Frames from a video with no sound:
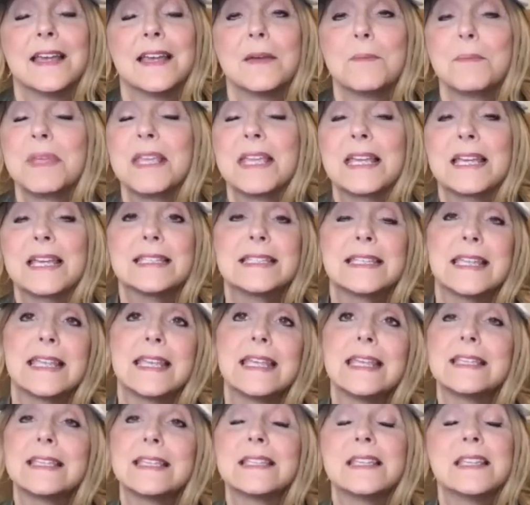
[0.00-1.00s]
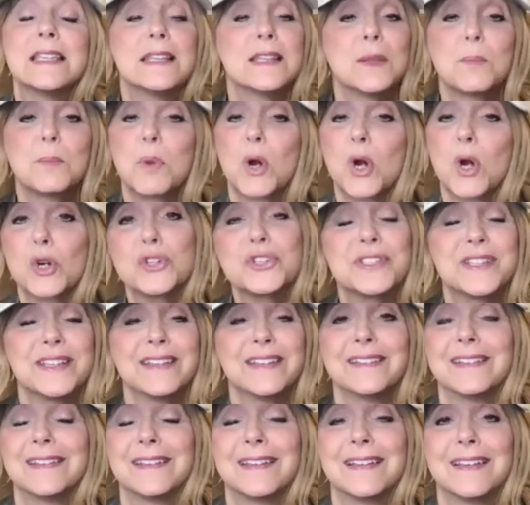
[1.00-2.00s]
because he isn't the
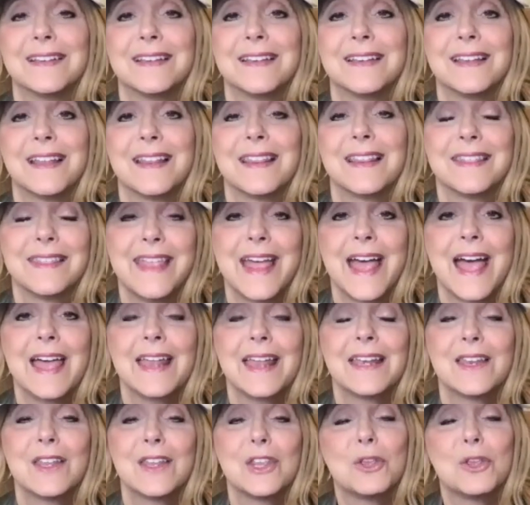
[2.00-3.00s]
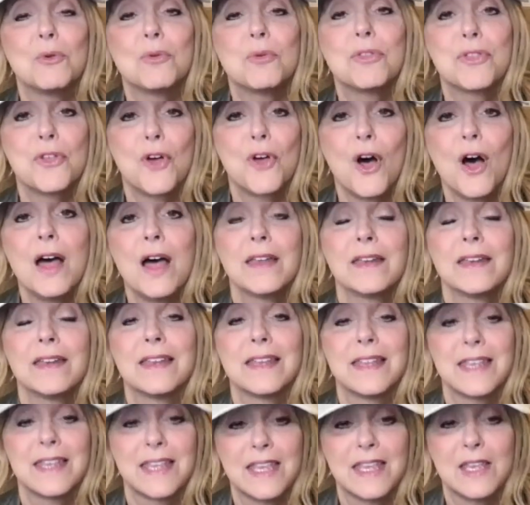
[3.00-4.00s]
person that you thought
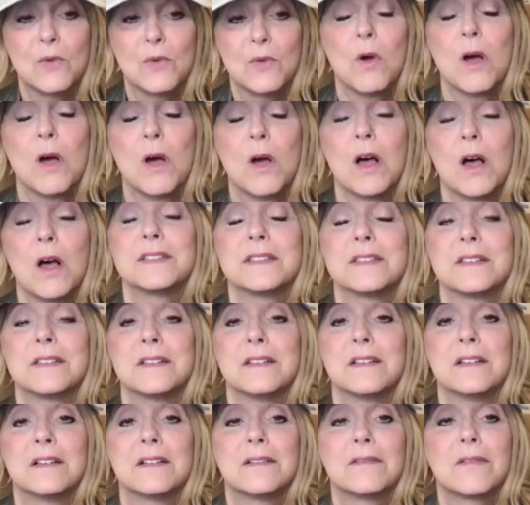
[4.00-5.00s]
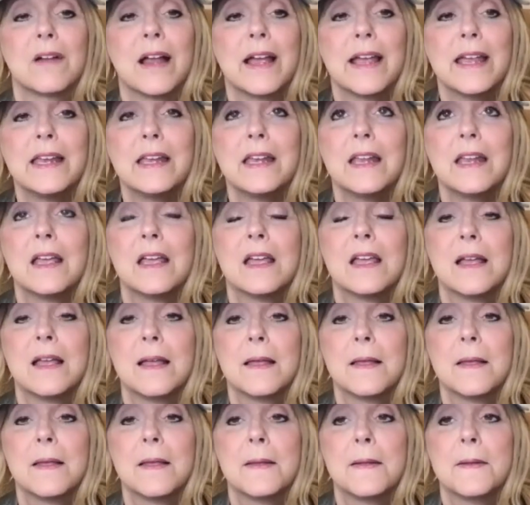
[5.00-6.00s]
he was, right?
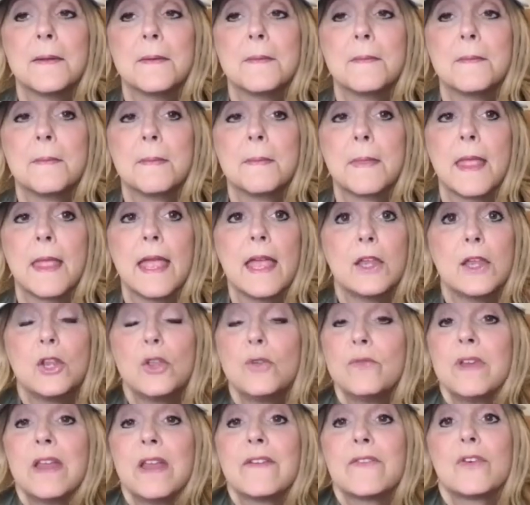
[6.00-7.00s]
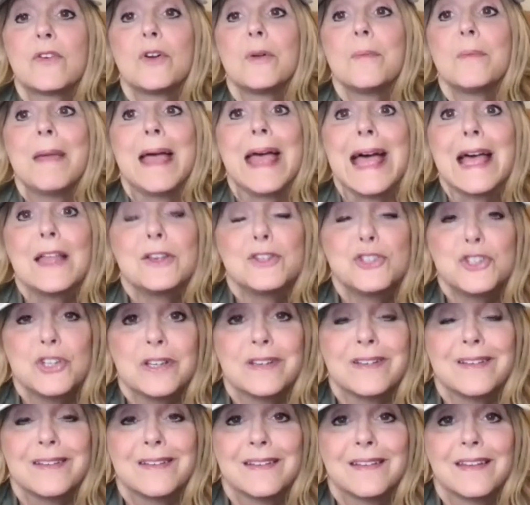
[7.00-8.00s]
And you never
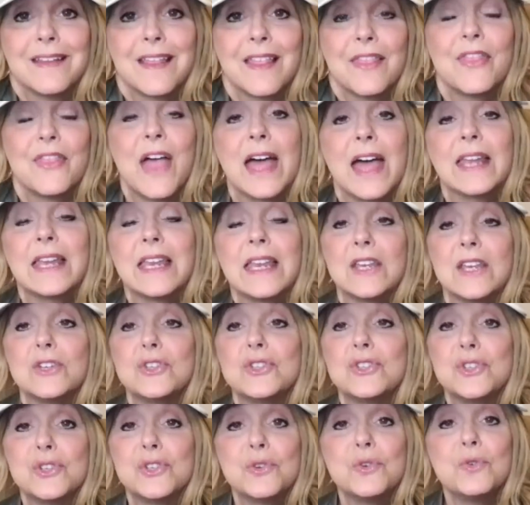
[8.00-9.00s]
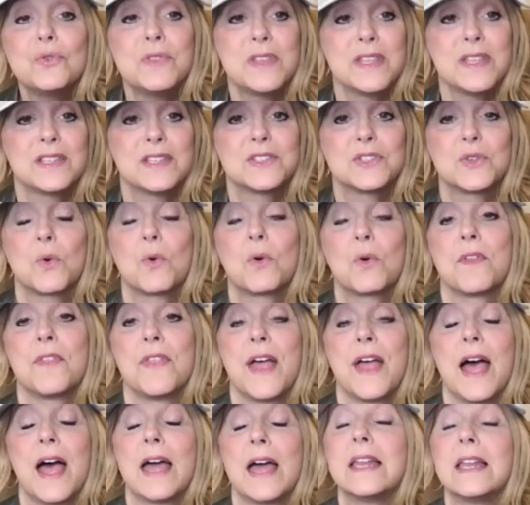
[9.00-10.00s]
imagined that he'd do this or
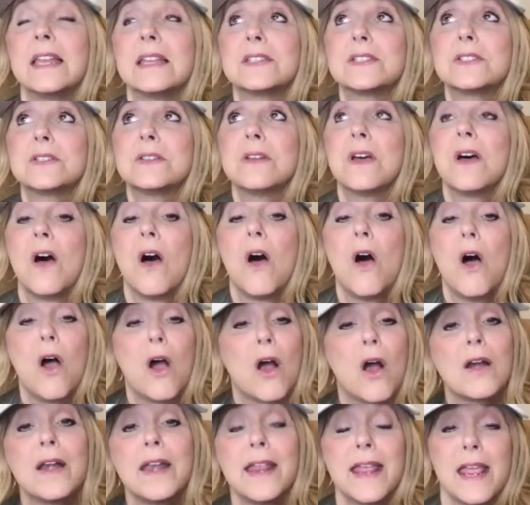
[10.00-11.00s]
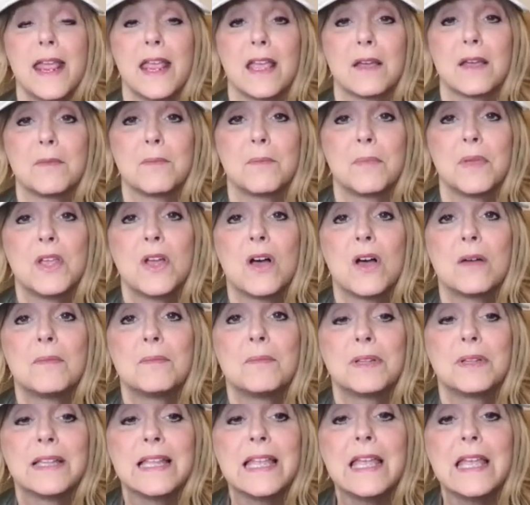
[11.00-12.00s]
that. It's heartache beyond
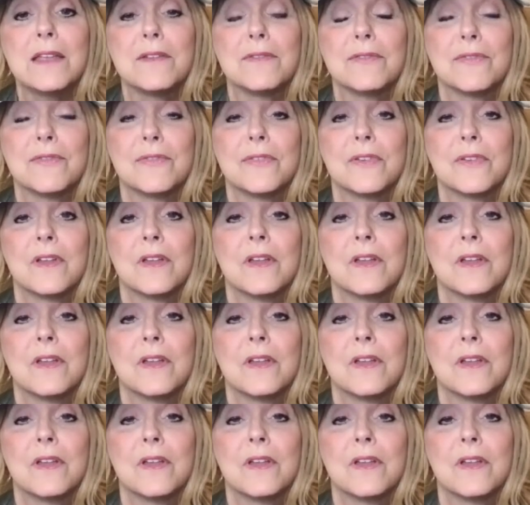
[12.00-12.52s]
belief.